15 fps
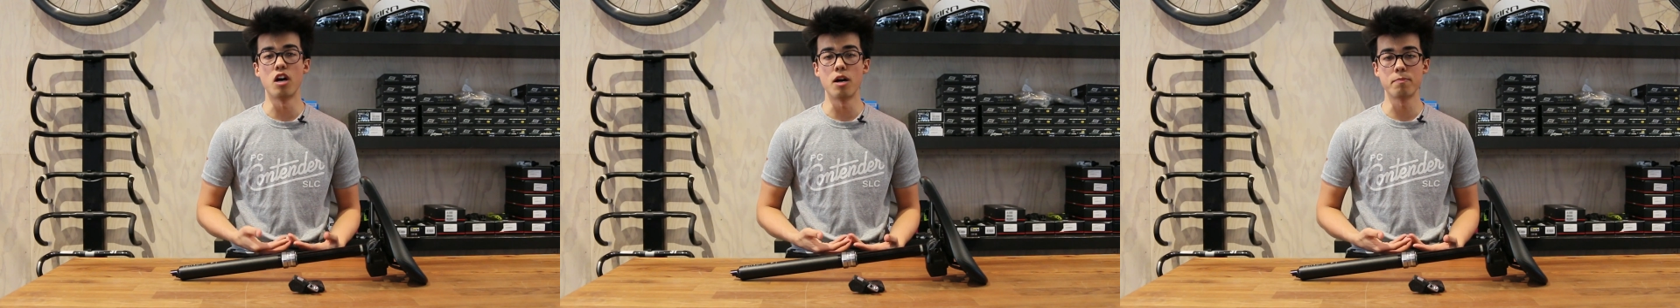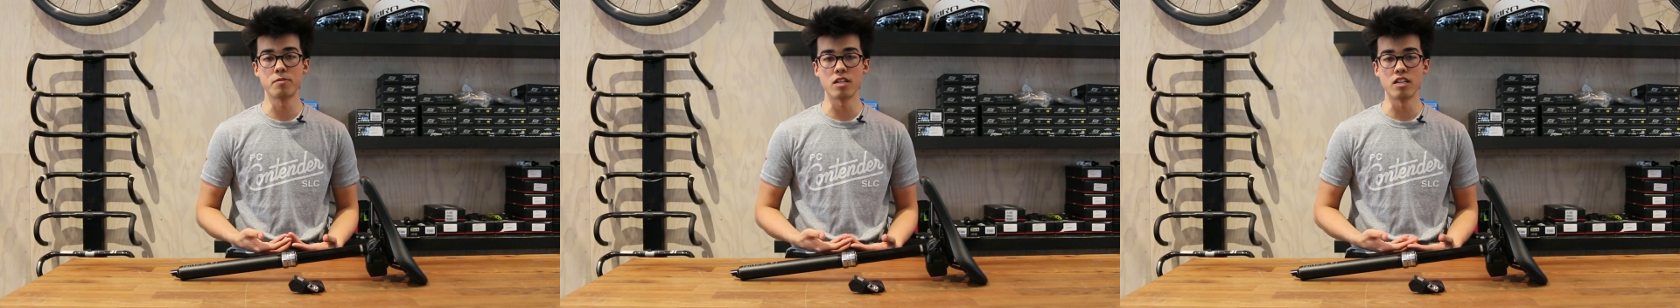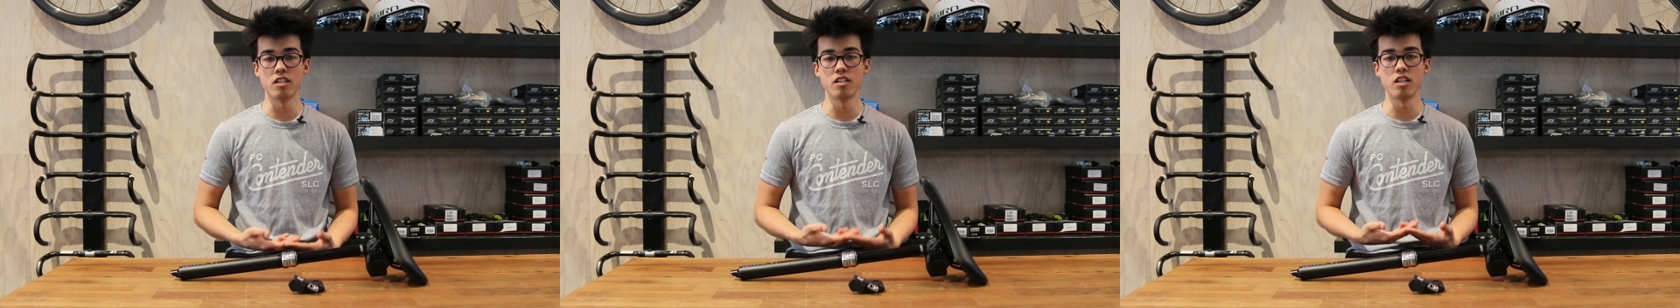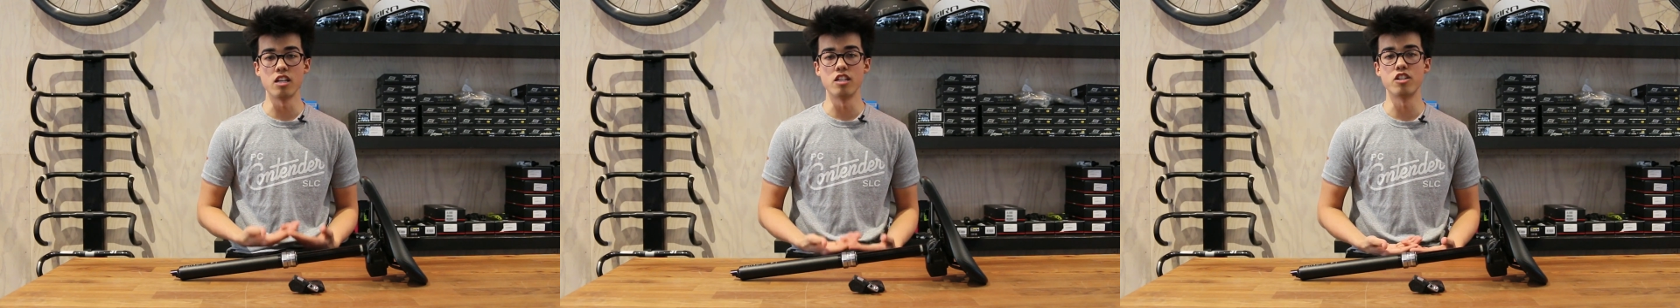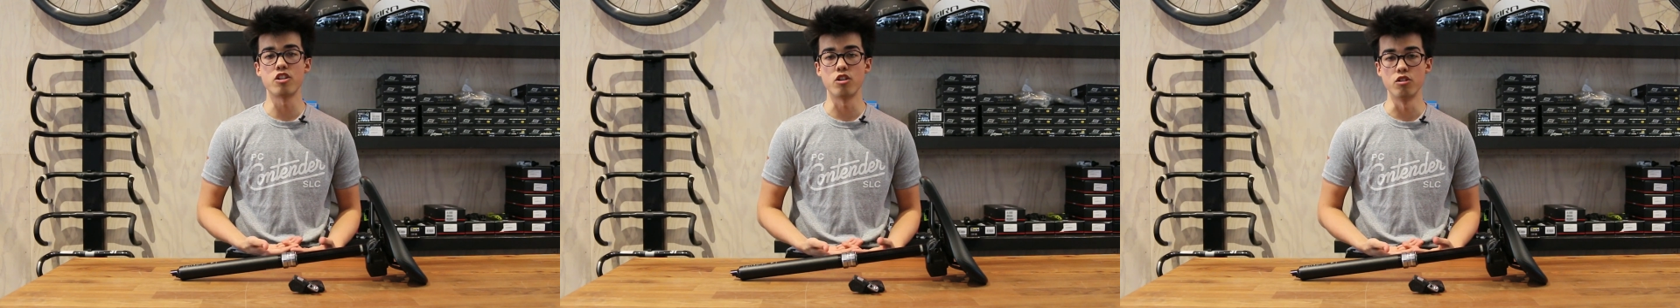updated
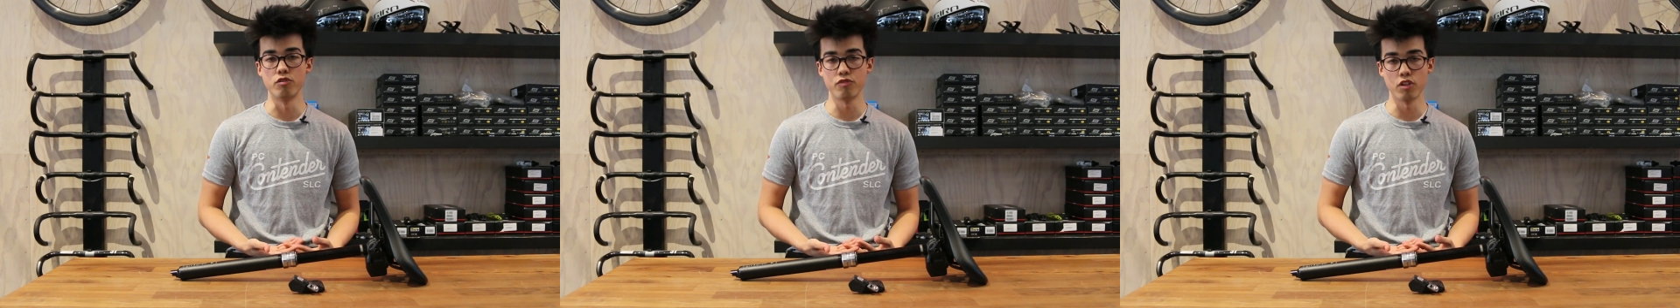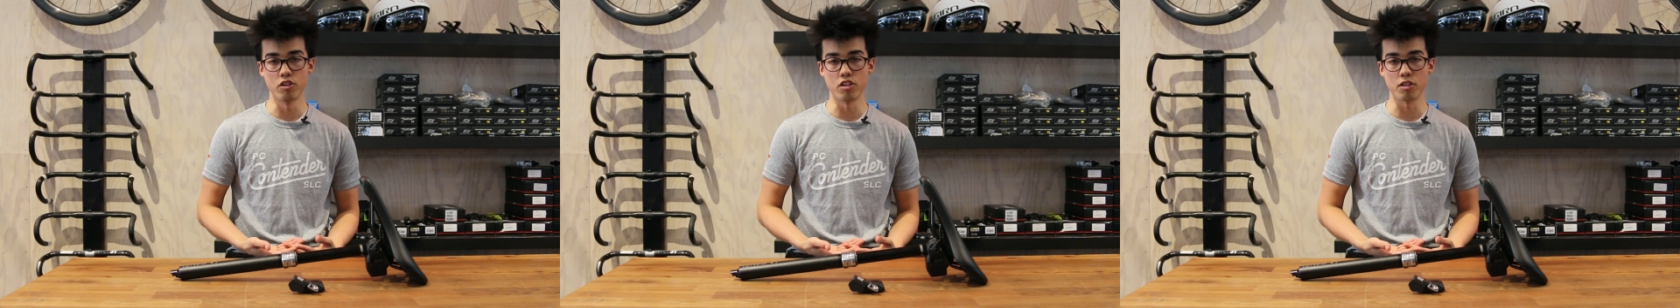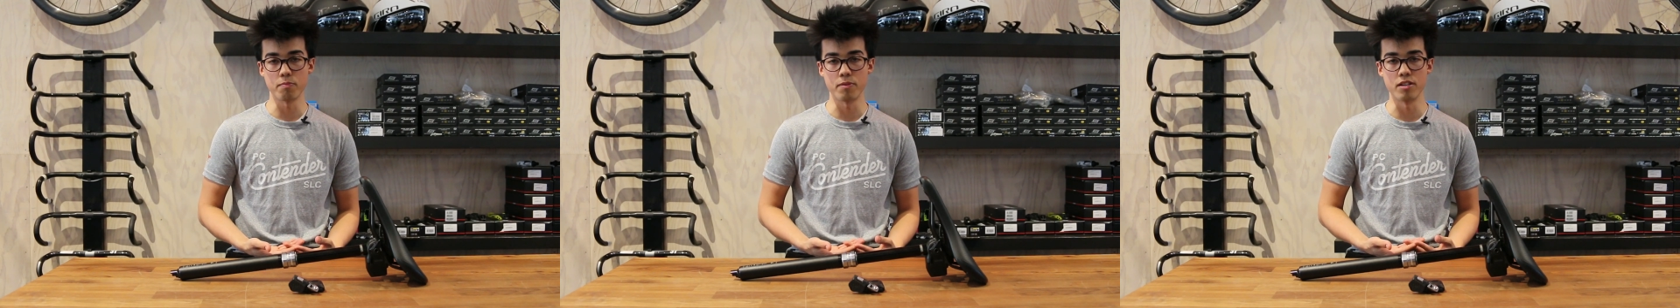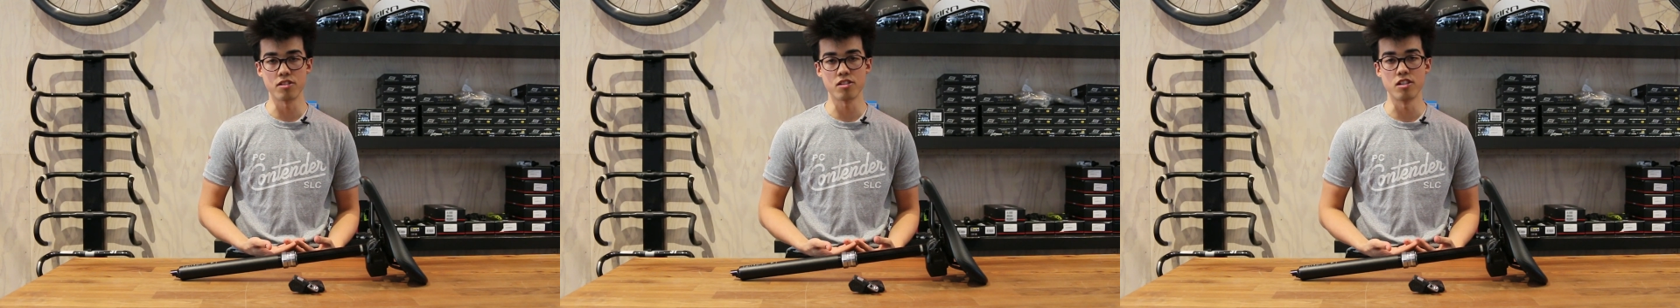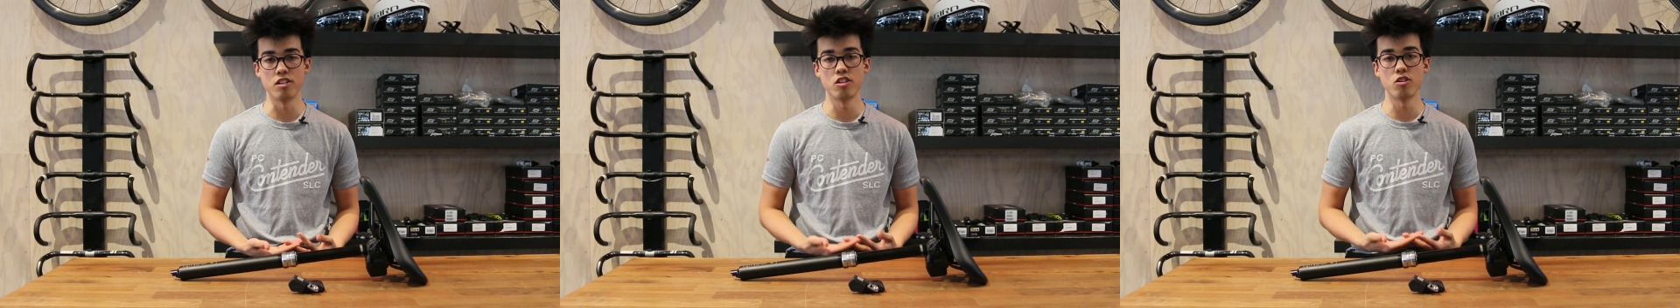internal floating
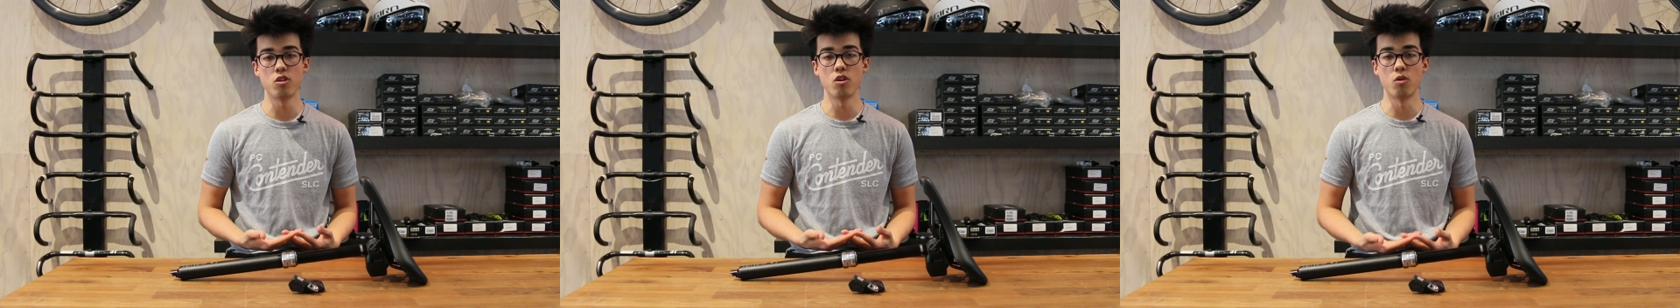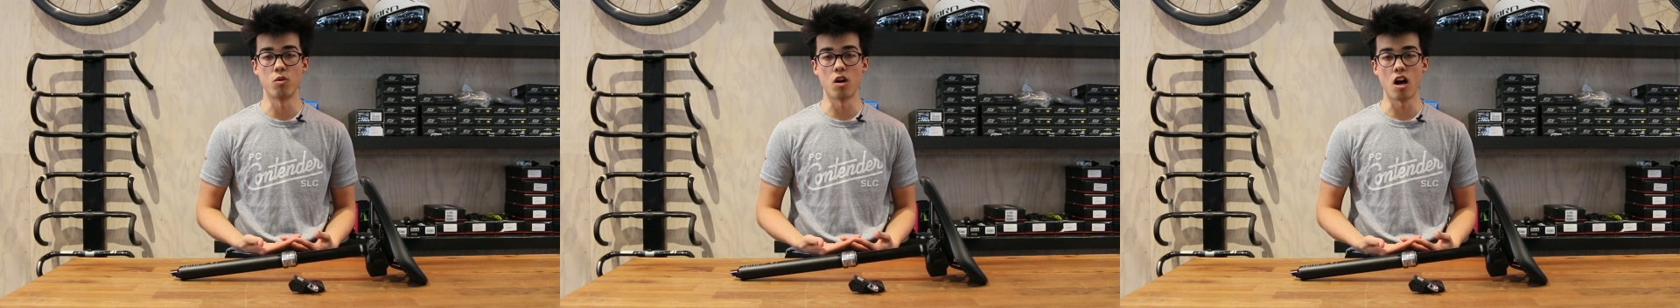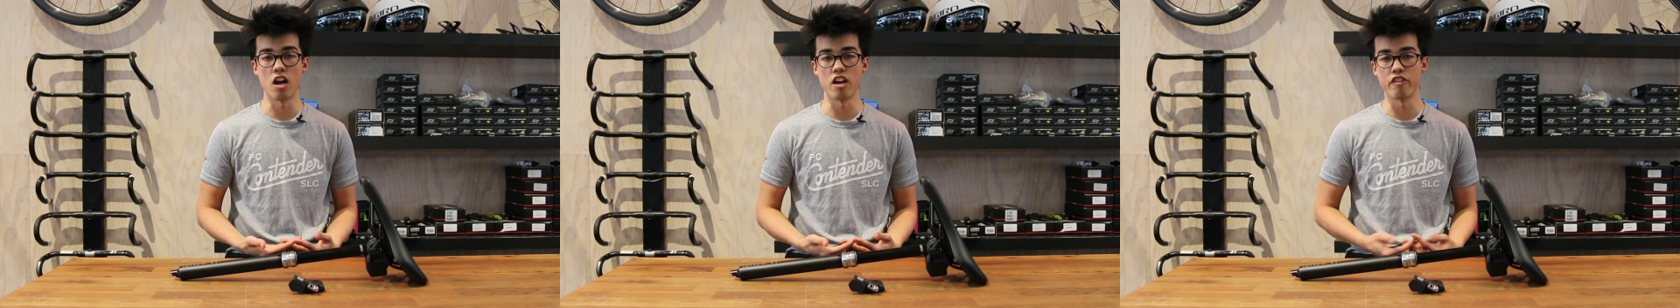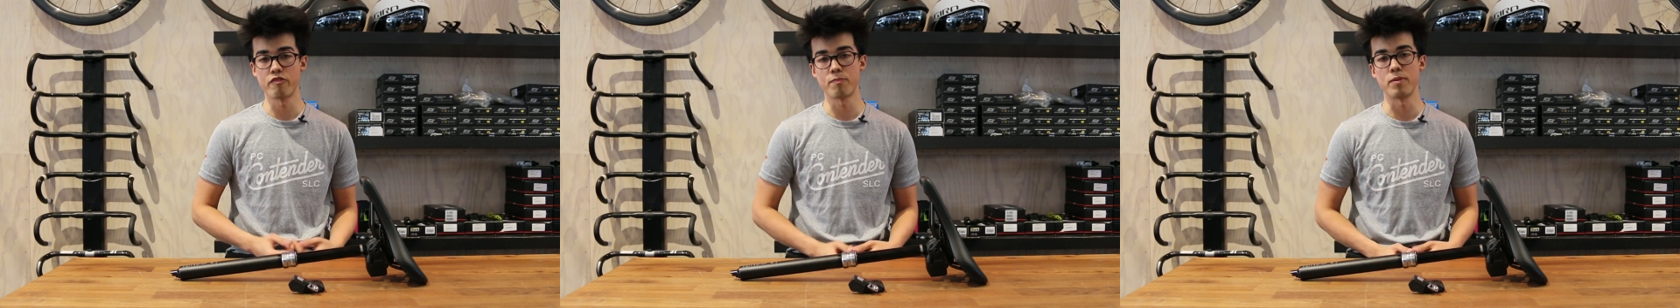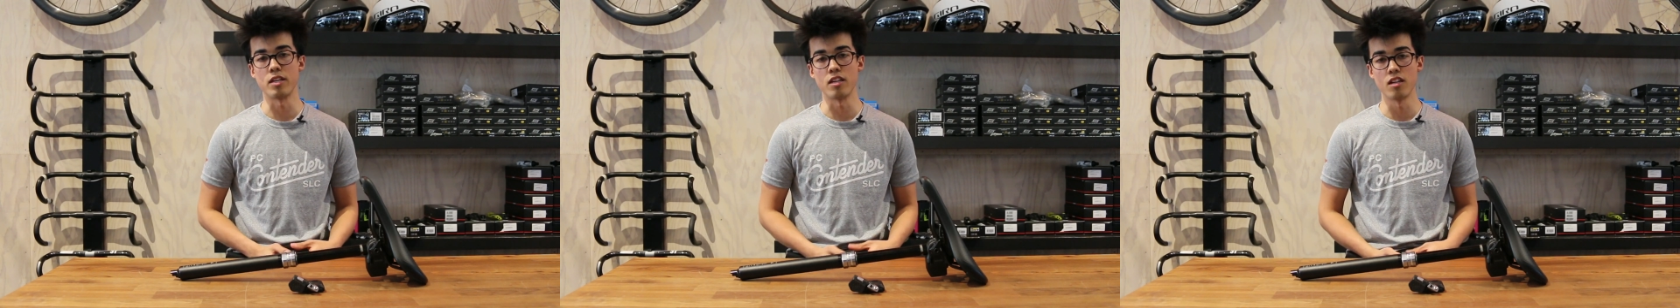piston, or
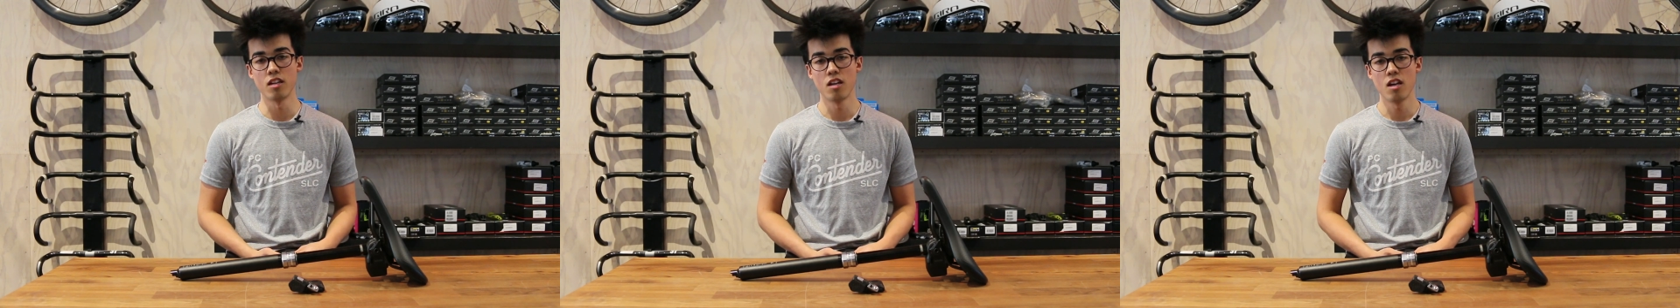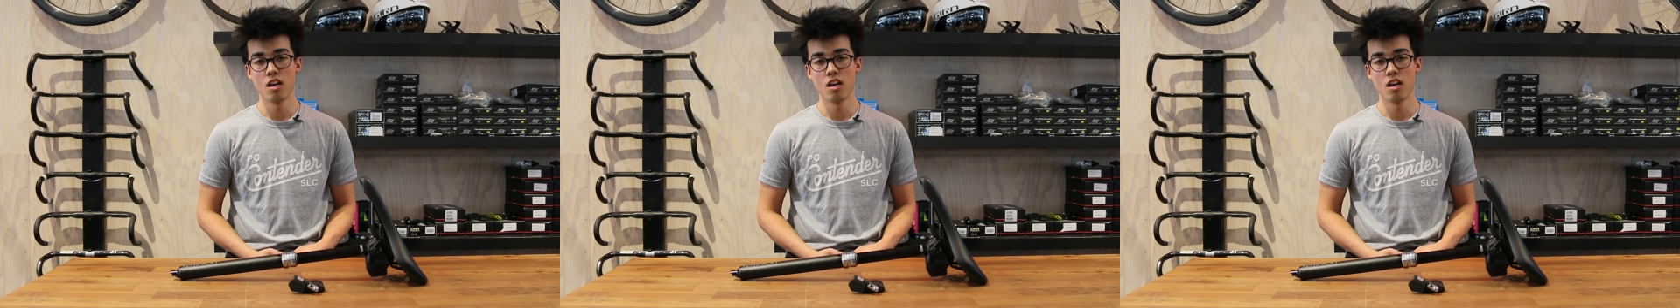IFP.